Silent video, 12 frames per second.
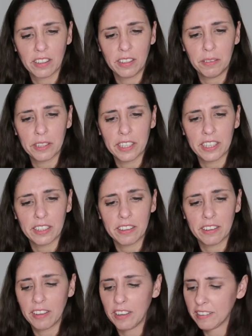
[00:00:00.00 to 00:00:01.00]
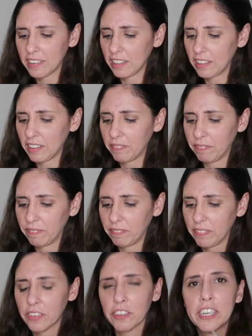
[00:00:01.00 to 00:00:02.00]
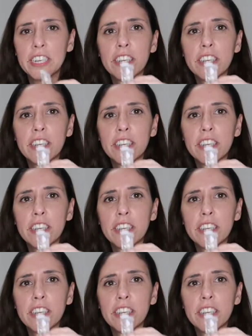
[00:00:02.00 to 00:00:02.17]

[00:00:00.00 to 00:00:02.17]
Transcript: Oh my god. It's like they're